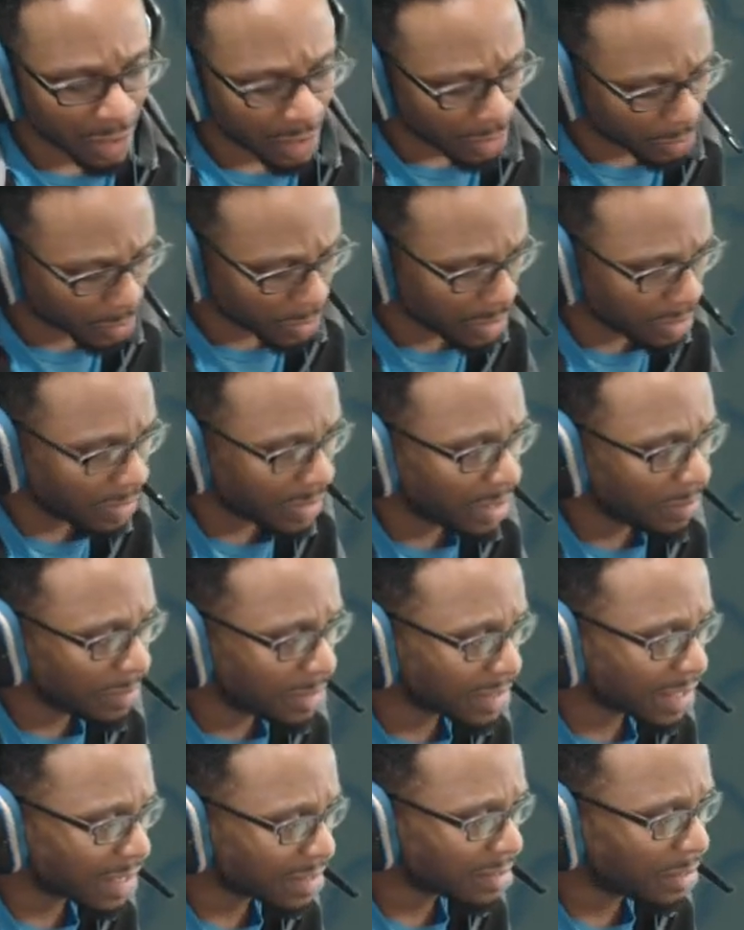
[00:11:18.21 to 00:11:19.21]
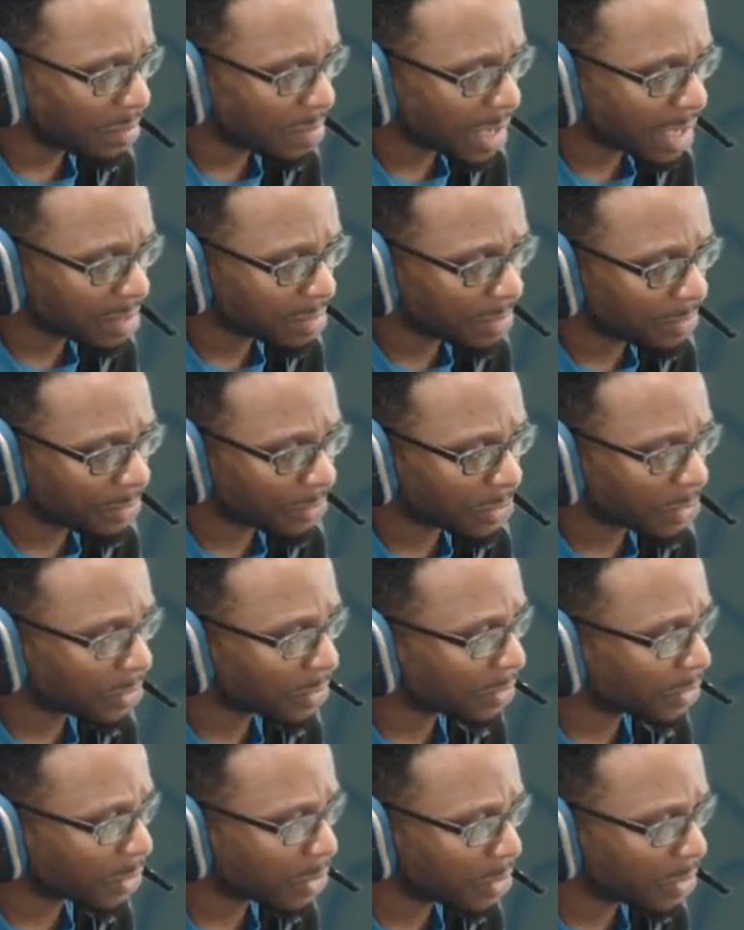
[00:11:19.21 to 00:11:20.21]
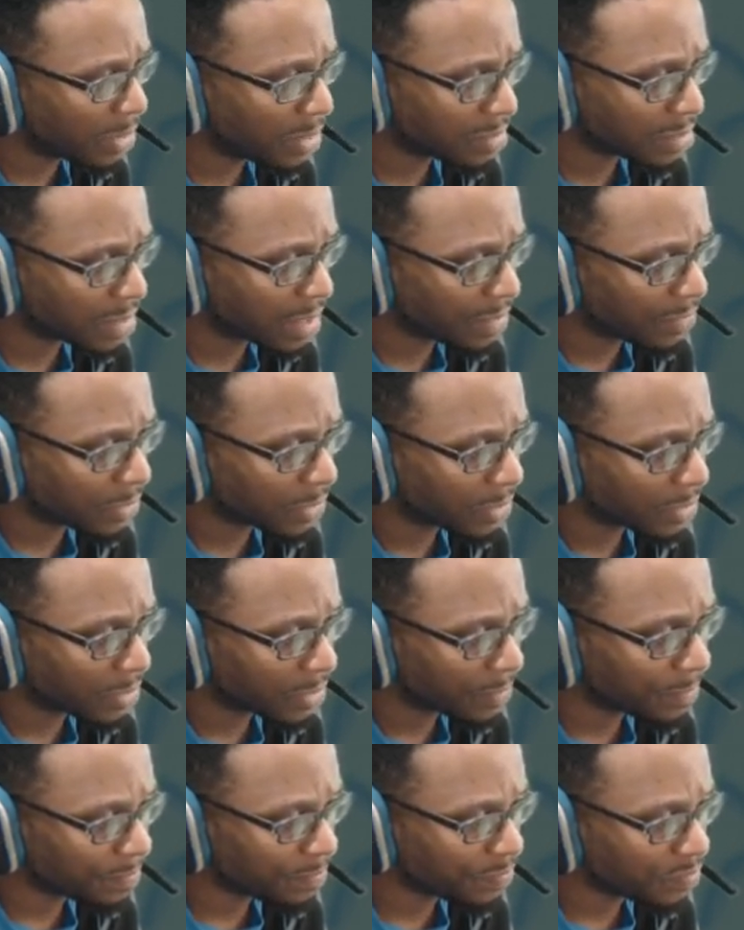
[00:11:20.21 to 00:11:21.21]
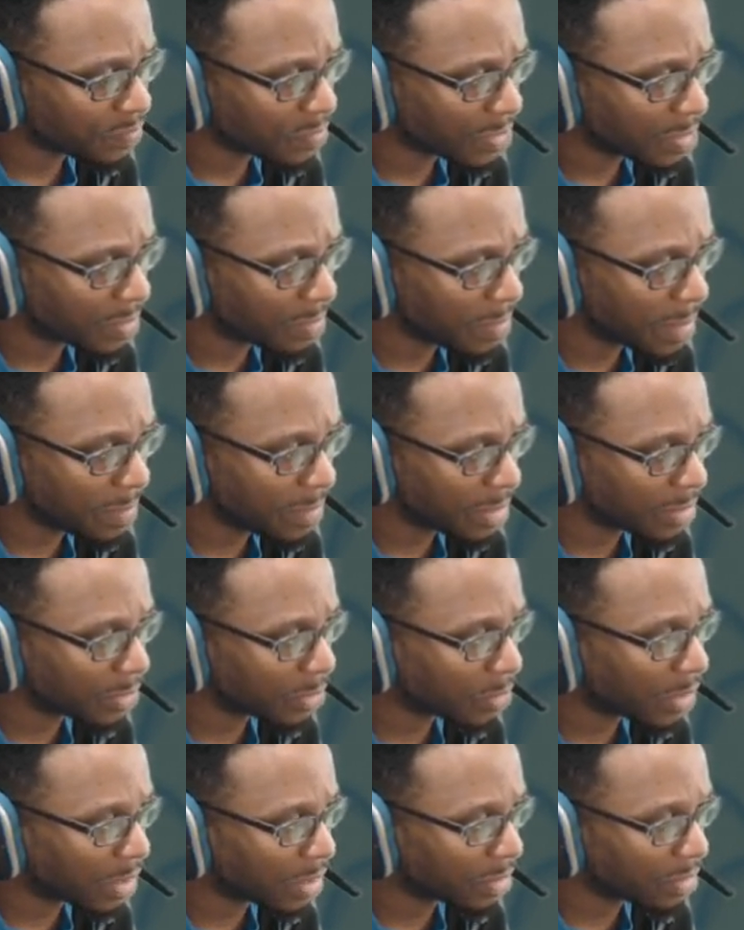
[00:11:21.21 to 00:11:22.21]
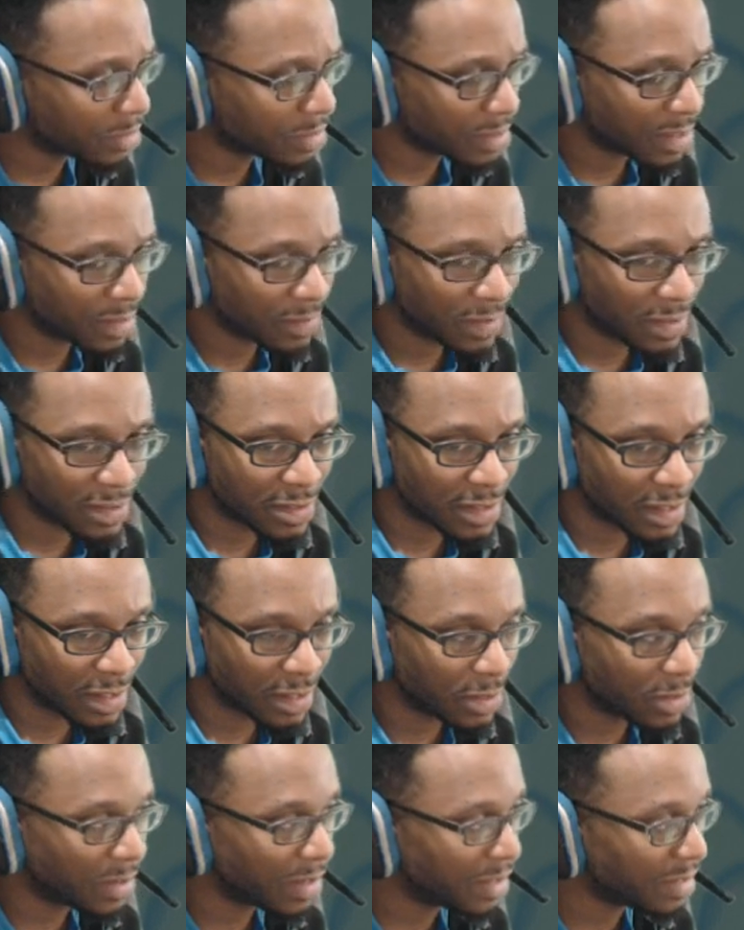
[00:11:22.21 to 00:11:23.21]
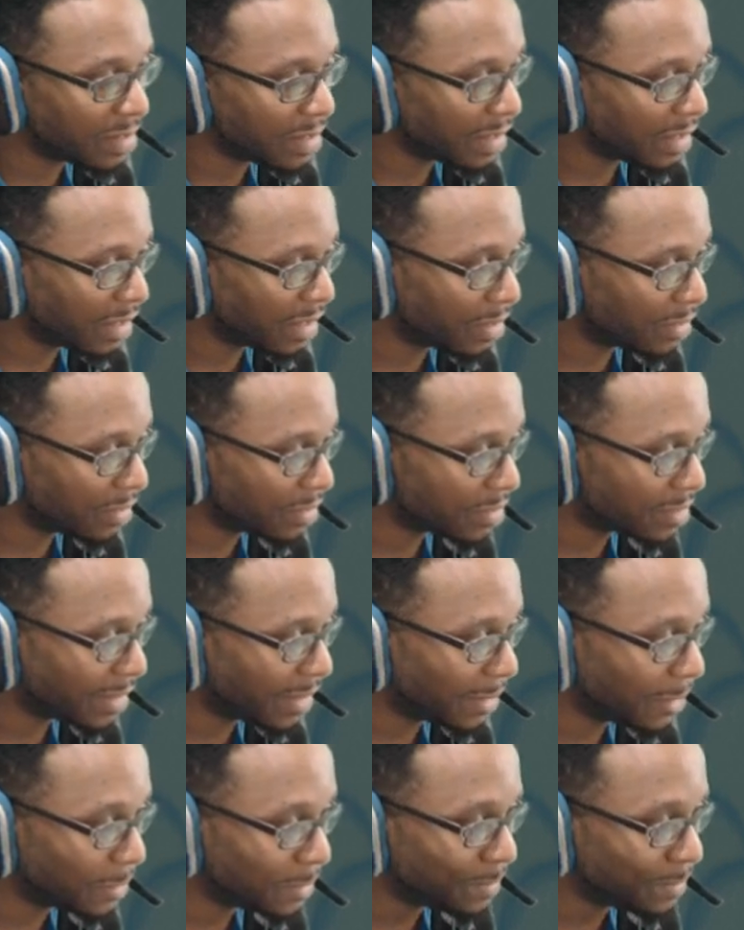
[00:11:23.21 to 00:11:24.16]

When do enemies actually pass through 400 coins ever? Maybe underwater and stuff. Let's go ahead and take care of this now.